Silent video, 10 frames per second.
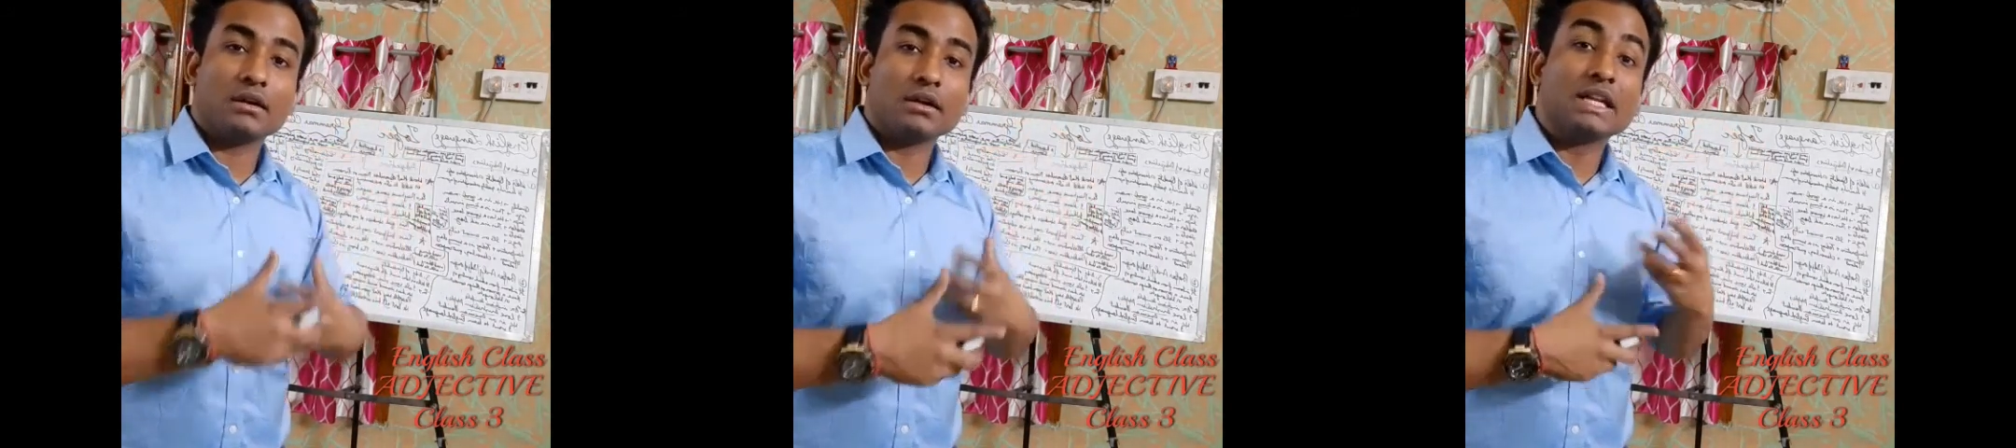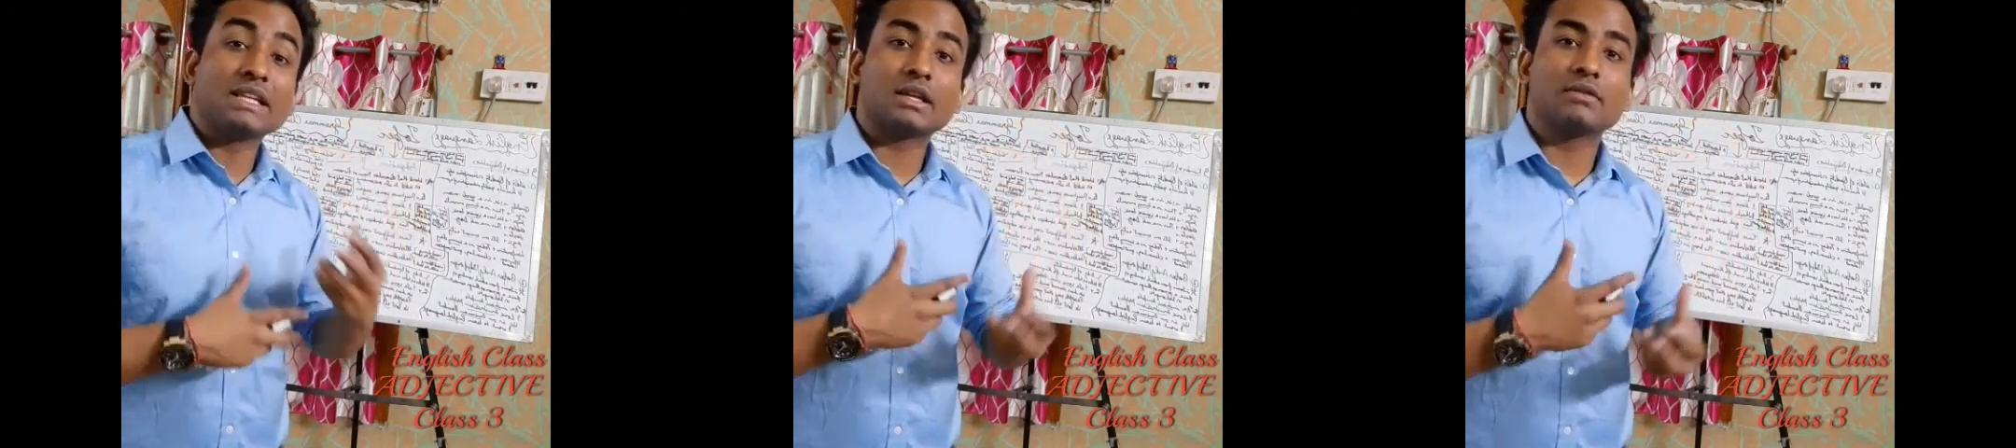
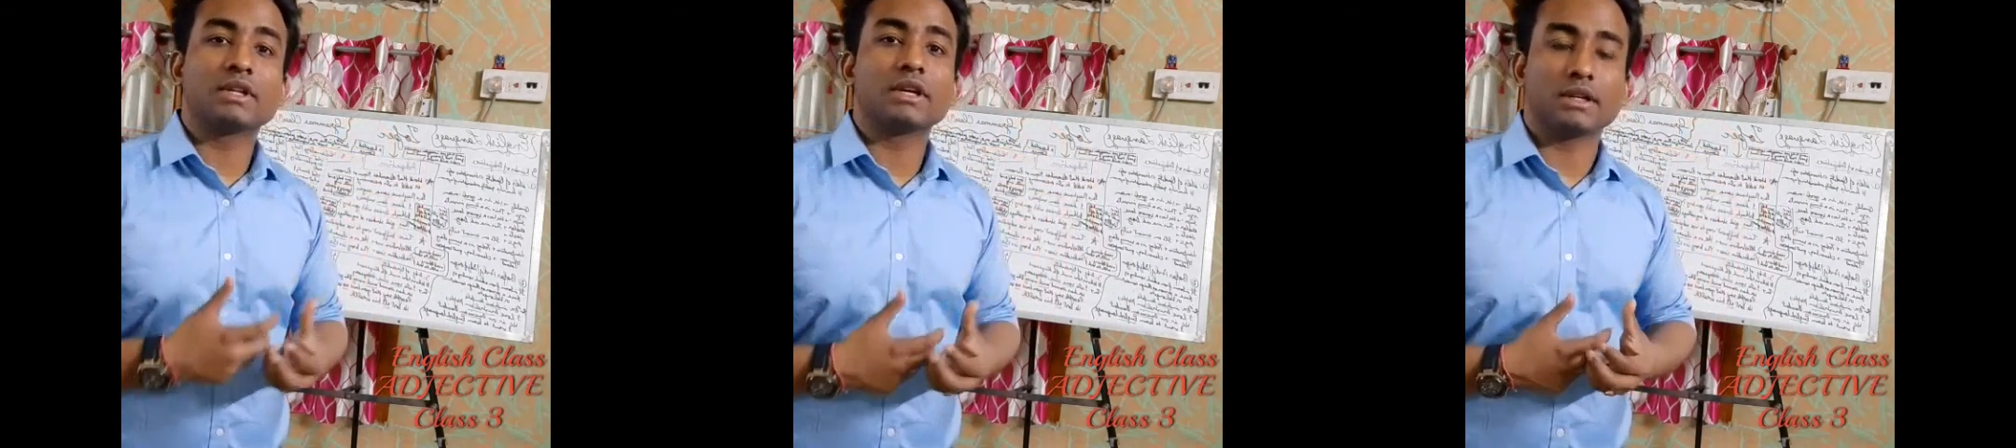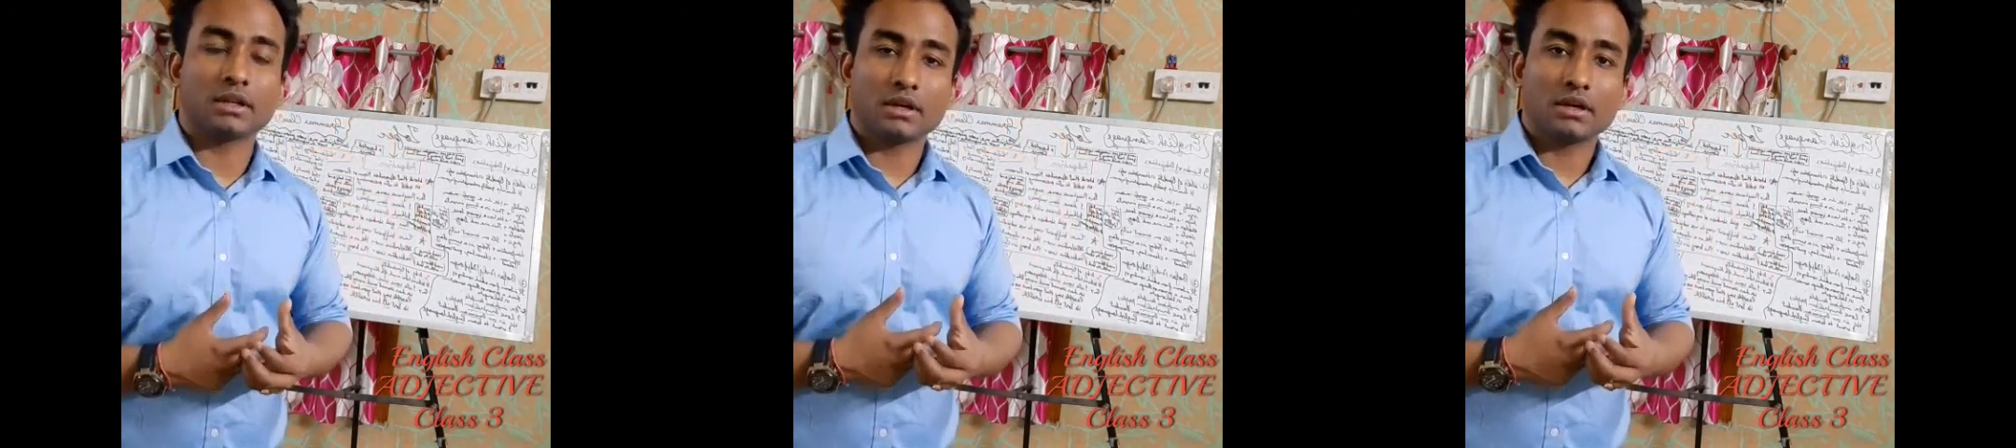relation with it,
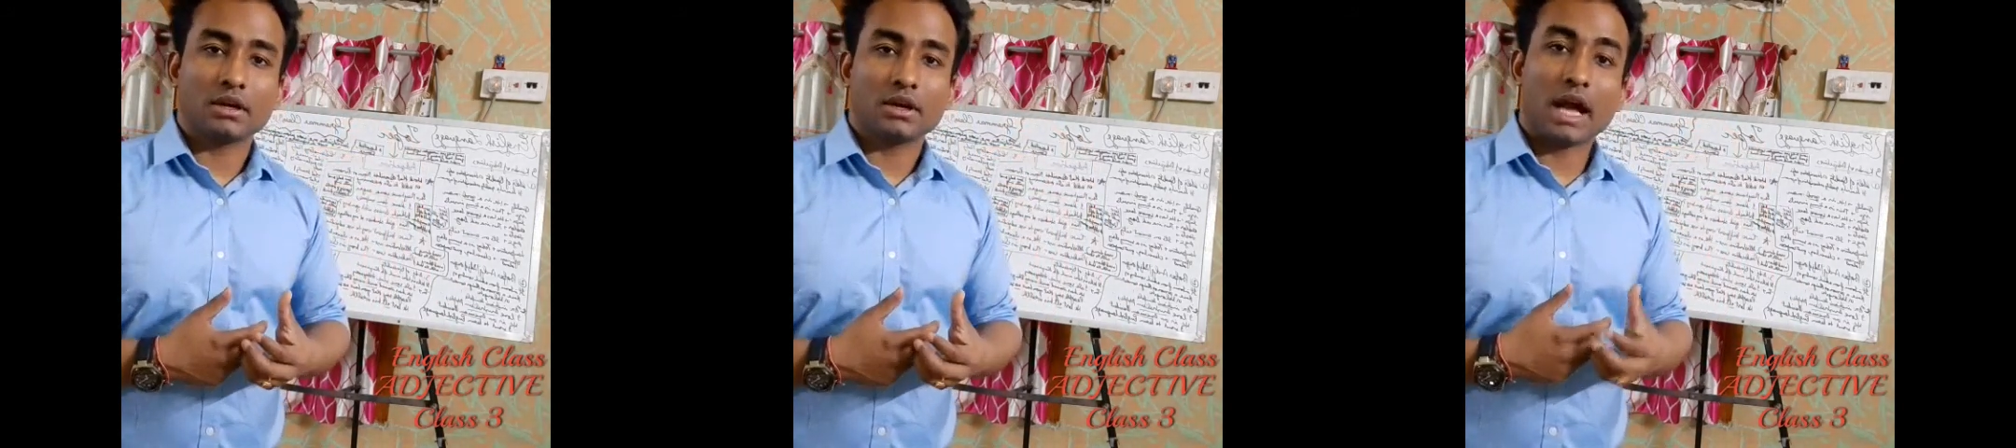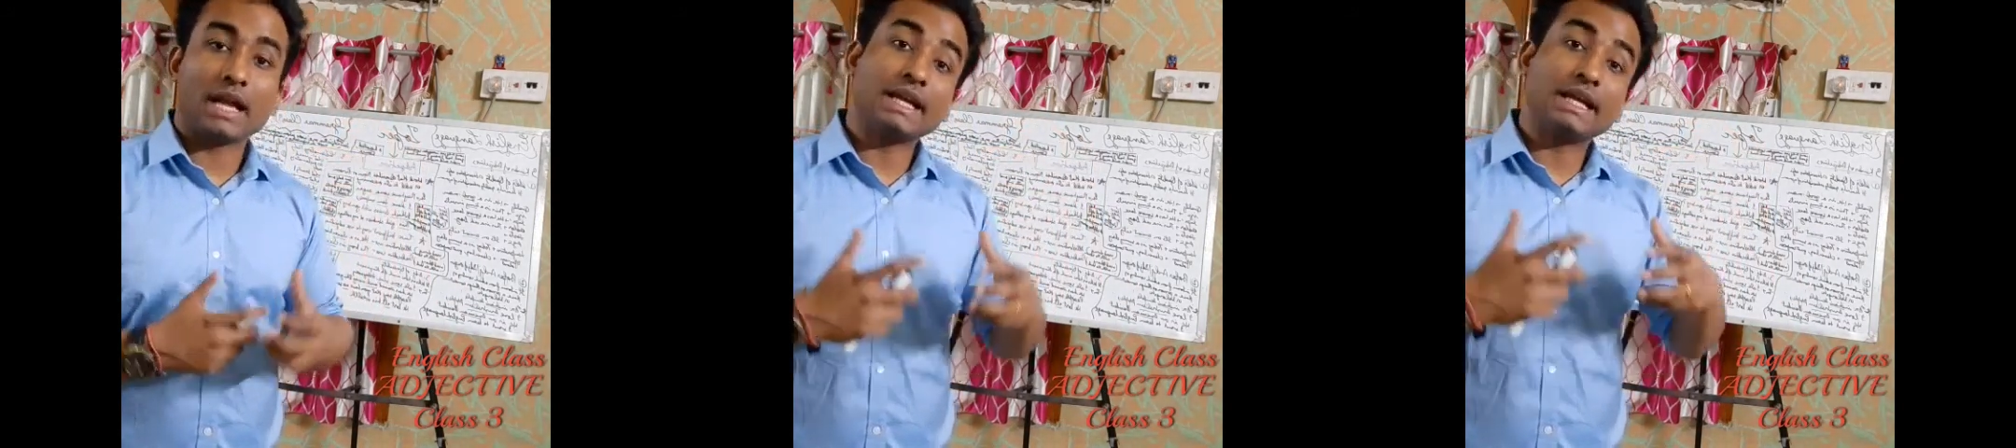
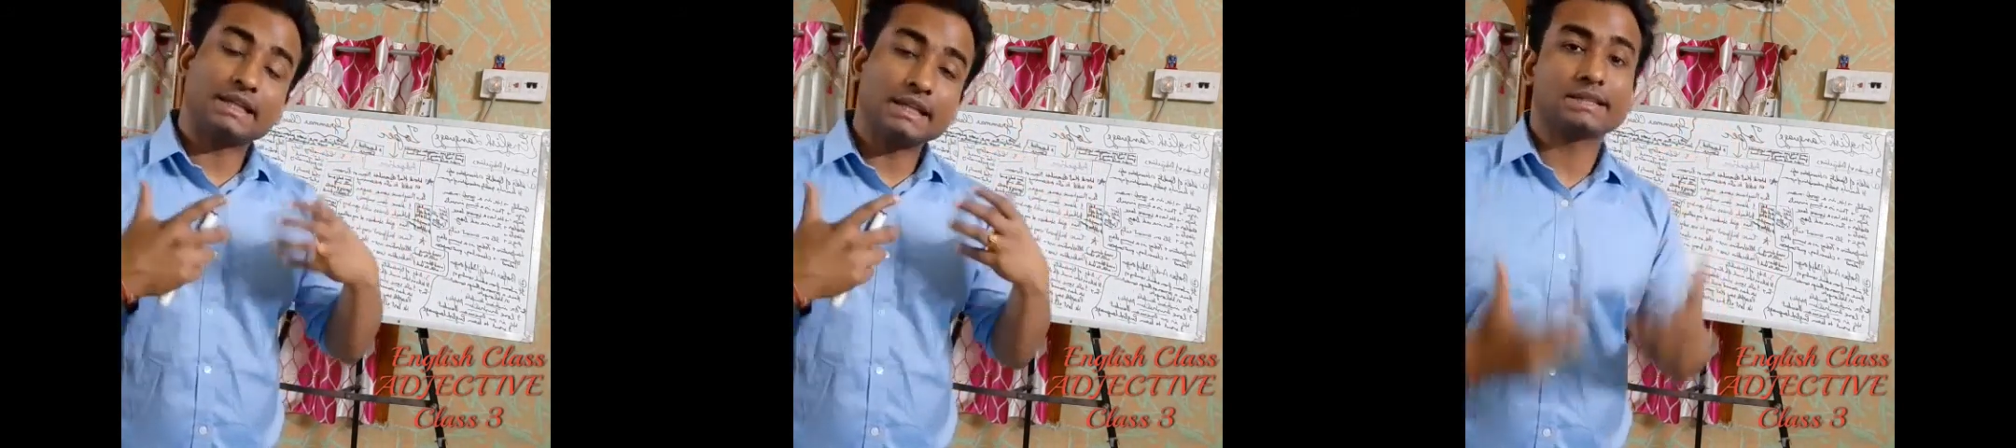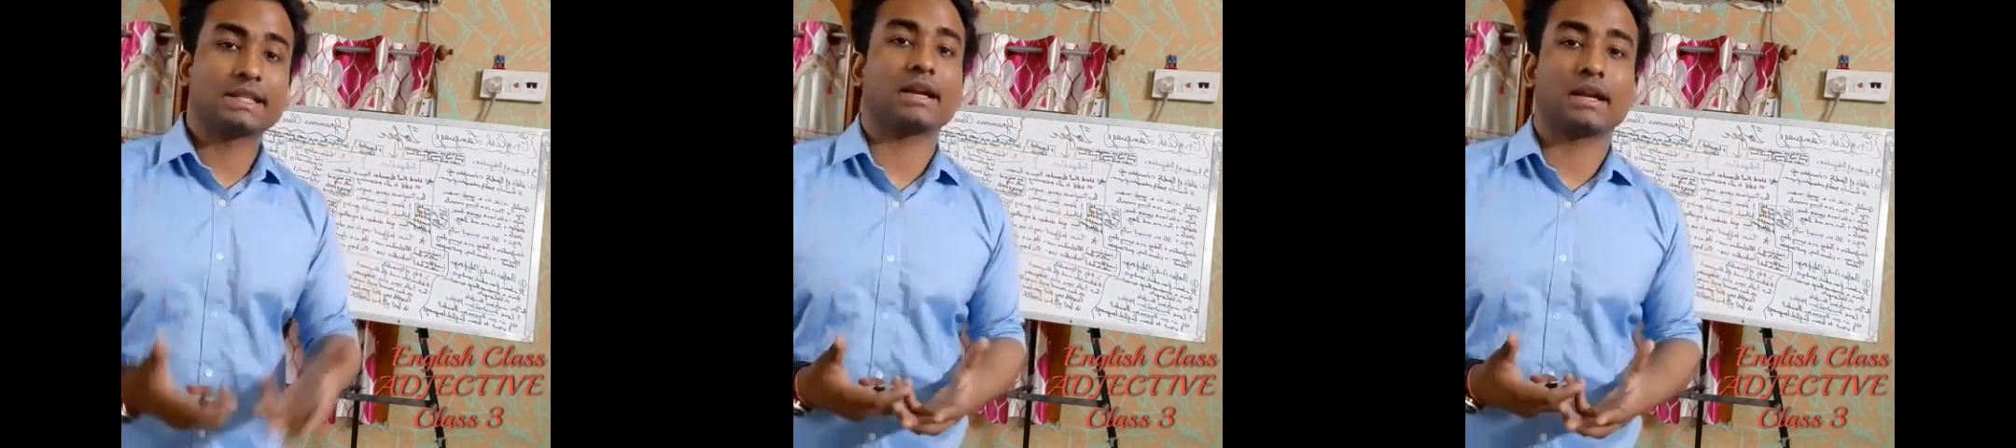and it
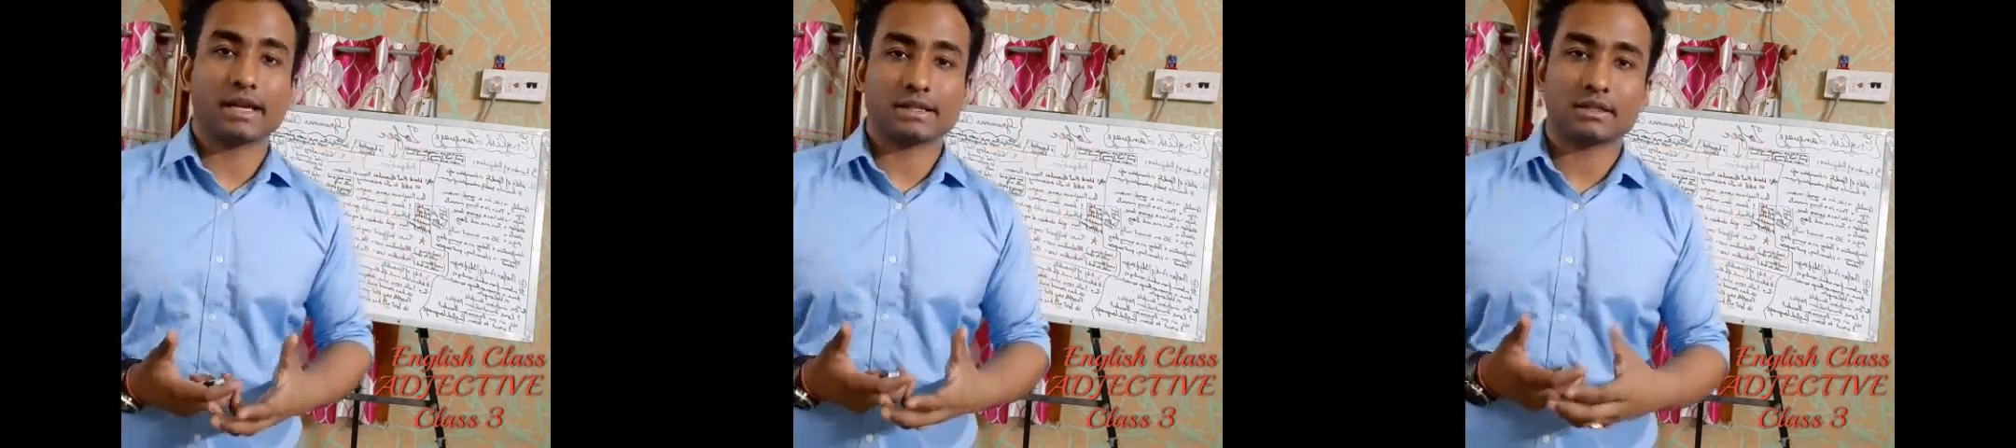is there, guys.